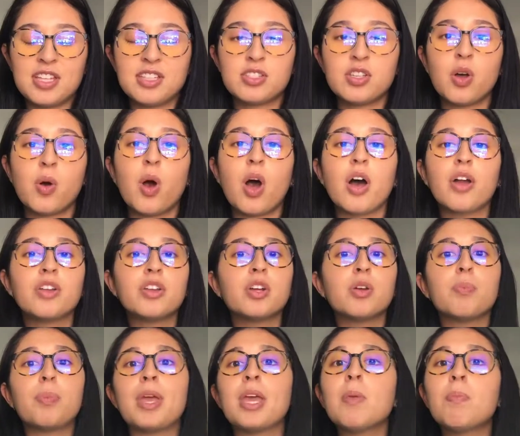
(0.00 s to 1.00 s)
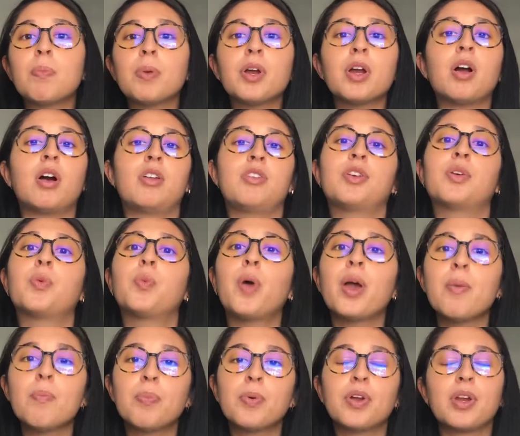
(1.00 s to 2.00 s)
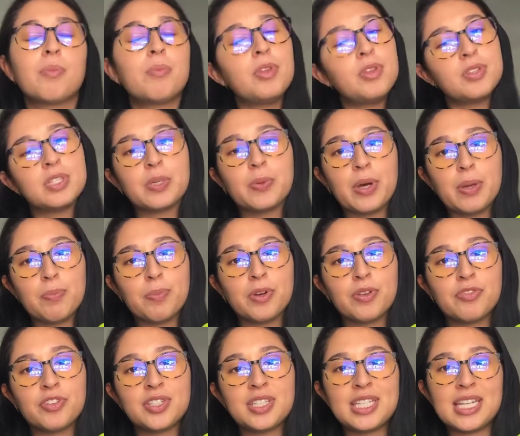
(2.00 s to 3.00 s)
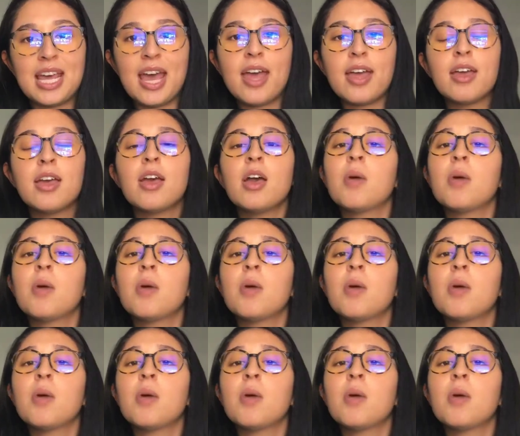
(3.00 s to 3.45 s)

So on your paper, on your whiteboard, I'm gonna use a whiteboard for today,